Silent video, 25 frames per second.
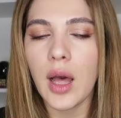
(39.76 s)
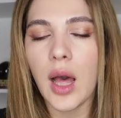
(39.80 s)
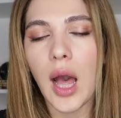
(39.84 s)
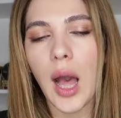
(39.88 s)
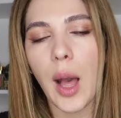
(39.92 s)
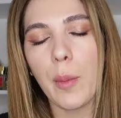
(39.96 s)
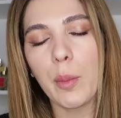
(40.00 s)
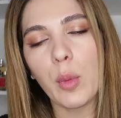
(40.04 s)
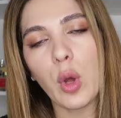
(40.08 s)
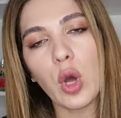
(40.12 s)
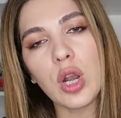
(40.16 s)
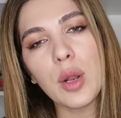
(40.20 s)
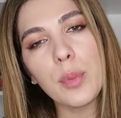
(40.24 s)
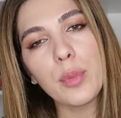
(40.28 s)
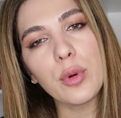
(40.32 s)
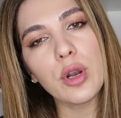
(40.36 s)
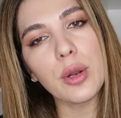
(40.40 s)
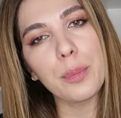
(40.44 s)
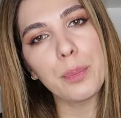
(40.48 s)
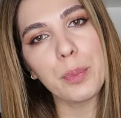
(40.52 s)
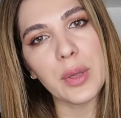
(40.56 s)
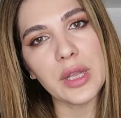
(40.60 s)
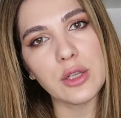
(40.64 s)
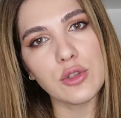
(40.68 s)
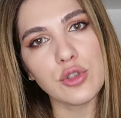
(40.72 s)
I'm gonna put a
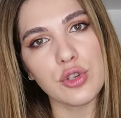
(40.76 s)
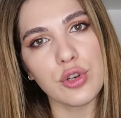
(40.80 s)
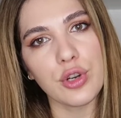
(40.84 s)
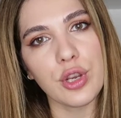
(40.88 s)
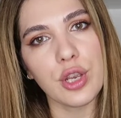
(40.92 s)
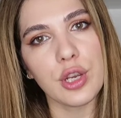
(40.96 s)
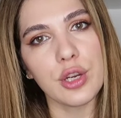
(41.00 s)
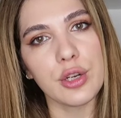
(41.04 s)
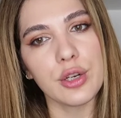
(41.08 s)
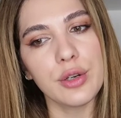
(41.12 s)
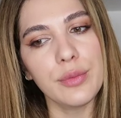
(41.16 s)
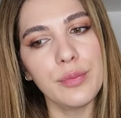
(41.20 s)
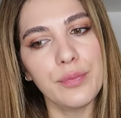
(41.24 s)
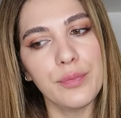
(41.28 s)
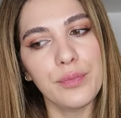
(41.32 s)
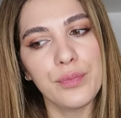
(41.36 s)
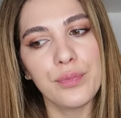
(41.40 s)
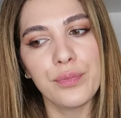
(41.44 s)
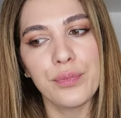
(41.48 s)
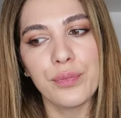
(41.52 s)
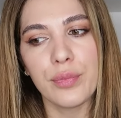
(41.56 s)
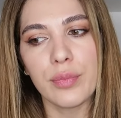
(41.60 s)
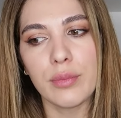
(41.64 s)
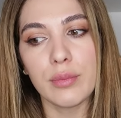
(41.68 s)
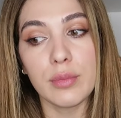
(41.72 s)
picture here
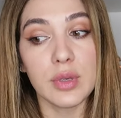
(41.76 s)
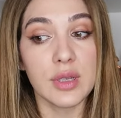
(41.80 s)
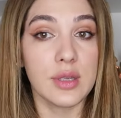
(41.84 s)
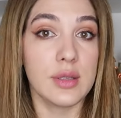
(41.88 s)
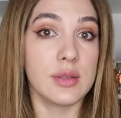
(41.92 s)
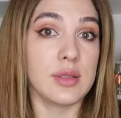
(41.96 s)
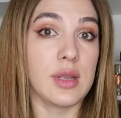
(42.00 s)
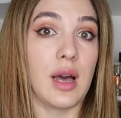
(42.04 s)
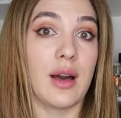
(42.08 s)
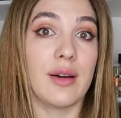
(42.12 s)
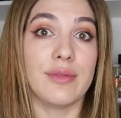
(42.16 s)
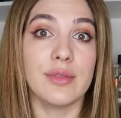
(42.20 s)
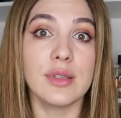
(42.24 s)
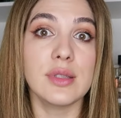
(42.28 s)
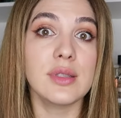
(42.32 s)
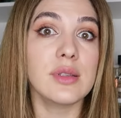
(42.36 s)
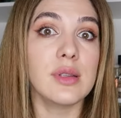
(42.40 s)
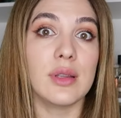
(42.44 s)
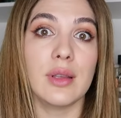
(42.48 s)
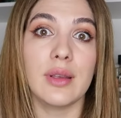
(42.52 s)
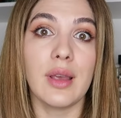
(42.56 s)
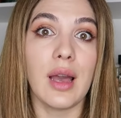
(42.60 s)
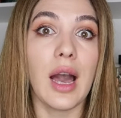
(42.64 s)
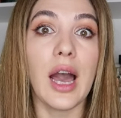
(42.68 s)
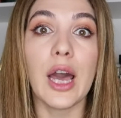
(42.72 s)
because
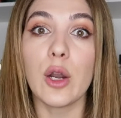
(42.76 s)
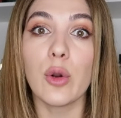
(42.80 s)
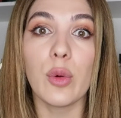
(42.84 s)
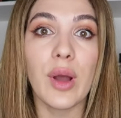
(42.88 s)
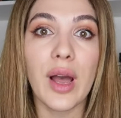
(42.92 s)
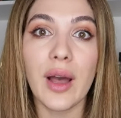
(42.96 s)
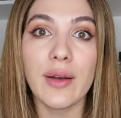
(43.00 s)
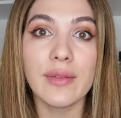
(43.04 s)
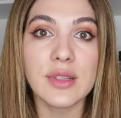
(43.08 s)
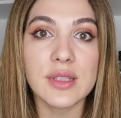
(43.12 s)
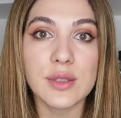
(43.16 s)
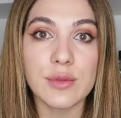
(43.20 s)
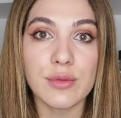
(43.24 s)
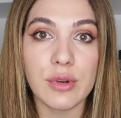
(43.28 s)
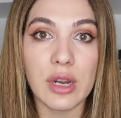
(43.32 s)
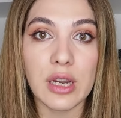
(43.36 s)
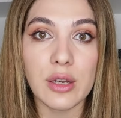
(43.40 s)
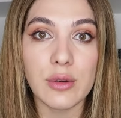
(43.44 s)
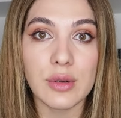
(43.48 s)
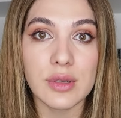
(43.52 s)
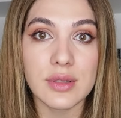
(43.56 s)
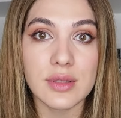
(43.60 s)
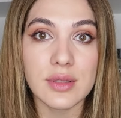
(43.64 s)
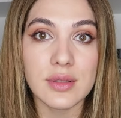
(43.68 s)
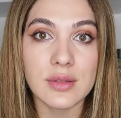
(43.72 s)
obviously I don't have this
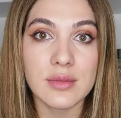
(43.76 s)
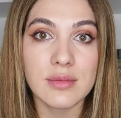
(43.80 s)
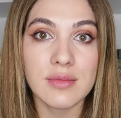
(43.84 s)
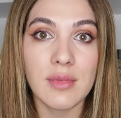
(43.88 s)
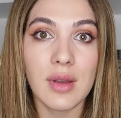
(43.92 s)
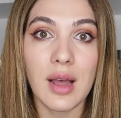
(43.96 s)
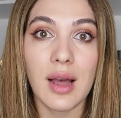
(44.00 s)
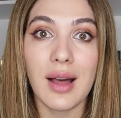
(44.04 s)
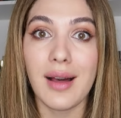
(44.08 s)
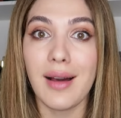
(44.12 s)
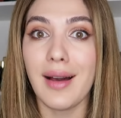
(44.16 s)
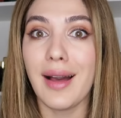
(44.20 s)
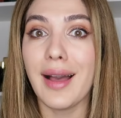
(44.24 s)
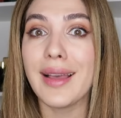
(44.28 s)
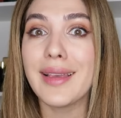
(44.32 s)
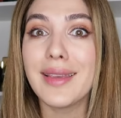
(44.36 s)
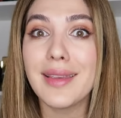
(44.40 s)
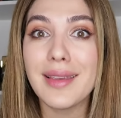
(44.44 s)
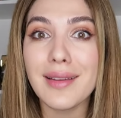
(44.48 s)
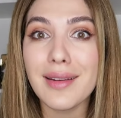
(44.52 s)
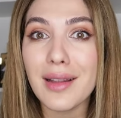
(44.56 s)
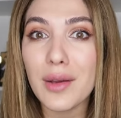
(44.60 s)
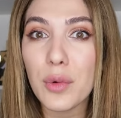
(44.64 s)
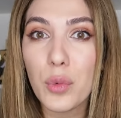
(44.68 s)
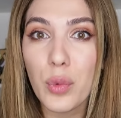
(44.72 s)
fragrance. I
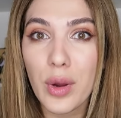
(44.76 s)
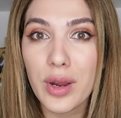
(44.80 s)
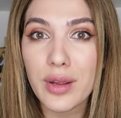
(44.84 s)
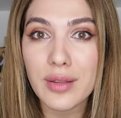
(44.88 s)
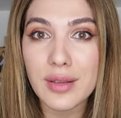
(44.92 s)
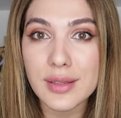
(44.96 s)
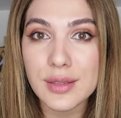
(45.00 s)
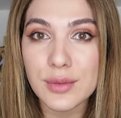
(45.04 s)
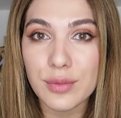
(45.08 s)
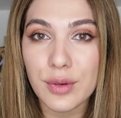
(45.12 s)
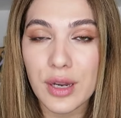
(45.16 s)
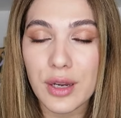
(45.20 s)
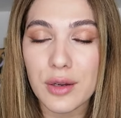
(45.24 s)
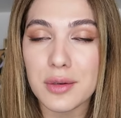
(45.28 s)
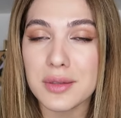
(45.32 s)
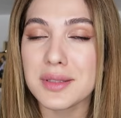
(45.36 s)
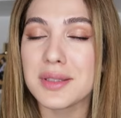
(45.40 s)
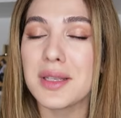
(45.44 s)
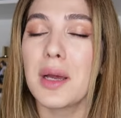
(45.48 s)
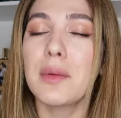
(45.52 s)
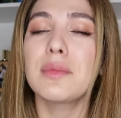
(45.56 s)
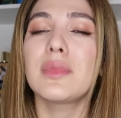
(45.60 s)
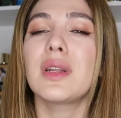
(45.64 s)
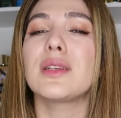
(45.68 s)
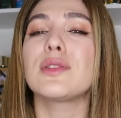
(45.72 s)
cannot wear this
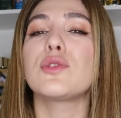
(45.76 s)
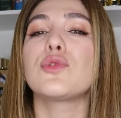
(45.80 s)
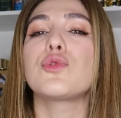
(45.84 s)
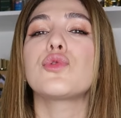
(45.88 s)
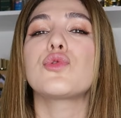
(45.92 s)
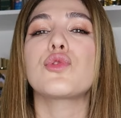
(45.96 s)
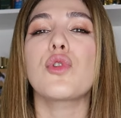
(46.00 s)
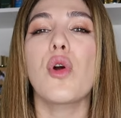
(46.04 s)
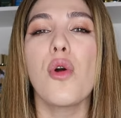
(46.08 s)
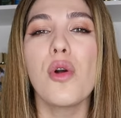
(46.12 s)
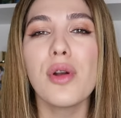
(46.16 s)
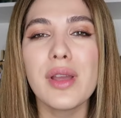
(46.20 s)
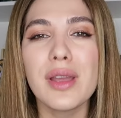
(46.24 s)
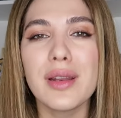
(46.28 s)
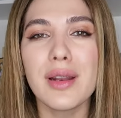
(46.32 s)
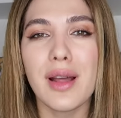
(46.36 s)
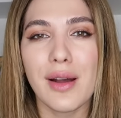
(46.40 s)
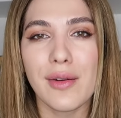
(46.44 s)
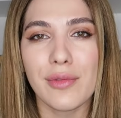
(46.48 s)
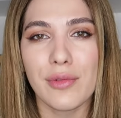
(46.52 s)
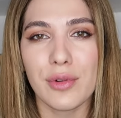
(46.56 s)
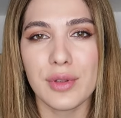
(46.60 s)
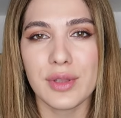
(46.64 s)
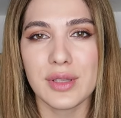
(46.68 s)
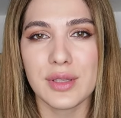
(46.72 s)
fragrance. I'm not strong
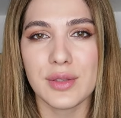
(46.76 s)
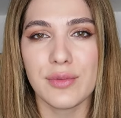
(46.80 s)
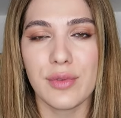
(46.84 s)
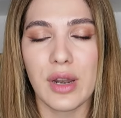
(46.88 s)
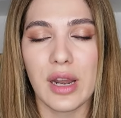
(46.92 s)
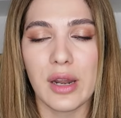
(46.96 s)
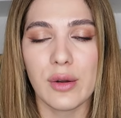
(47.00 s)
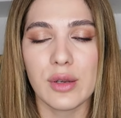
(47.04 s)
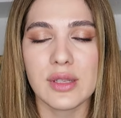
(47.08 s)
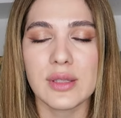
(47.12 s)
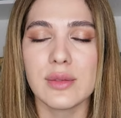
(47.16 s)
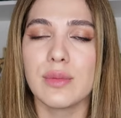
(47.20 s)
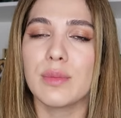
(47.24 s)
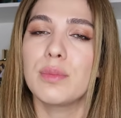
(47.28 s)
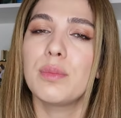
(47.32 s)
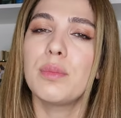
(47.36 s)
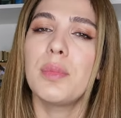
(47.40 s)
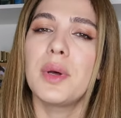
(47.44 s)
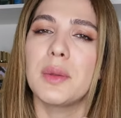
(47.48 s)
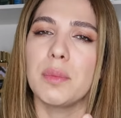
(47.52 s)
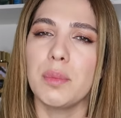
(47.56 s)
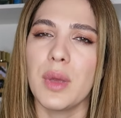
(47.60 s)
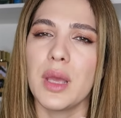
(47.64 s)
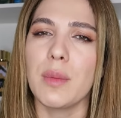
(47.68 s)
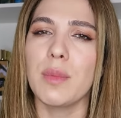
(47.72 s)
enough for this fragrance,
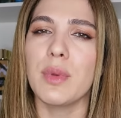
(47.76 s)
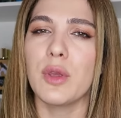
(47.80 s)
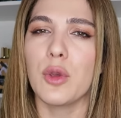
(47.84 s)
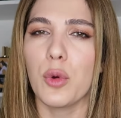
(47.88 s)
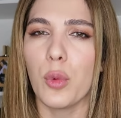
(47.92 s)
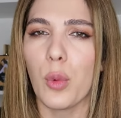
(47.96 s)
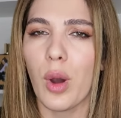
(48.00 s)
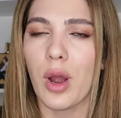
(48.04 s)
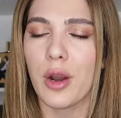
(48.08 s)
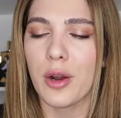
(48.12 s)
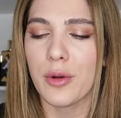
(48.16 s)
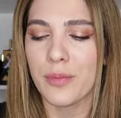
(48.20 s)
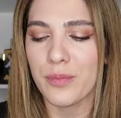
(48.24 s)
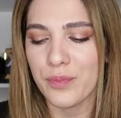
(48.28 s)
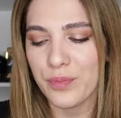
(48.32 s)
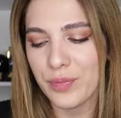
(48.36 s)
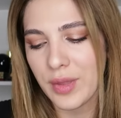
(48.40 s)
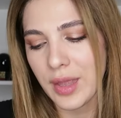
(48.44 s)
but maybe you are.